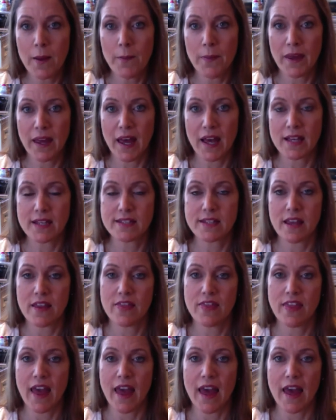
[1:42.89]
because
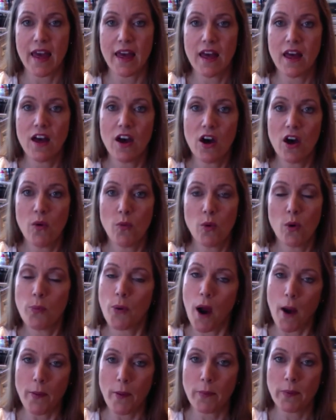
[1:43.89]
they will
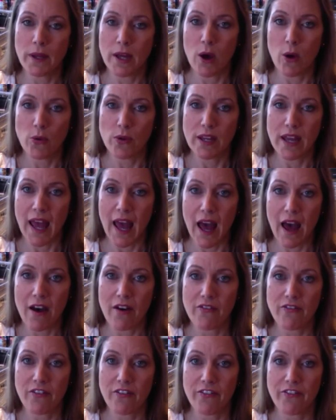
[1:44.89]
probably only
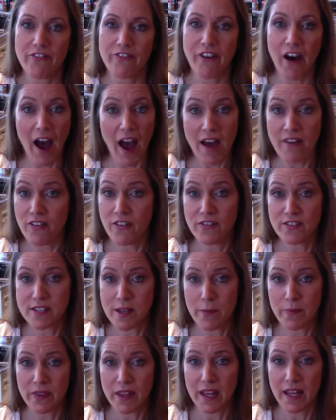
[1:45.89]
have five of
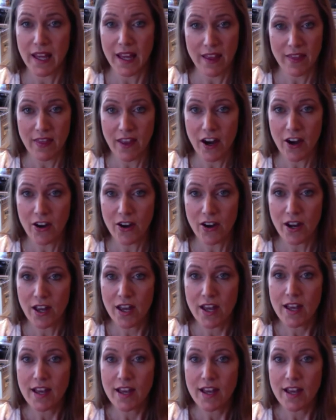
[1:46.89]
something in there.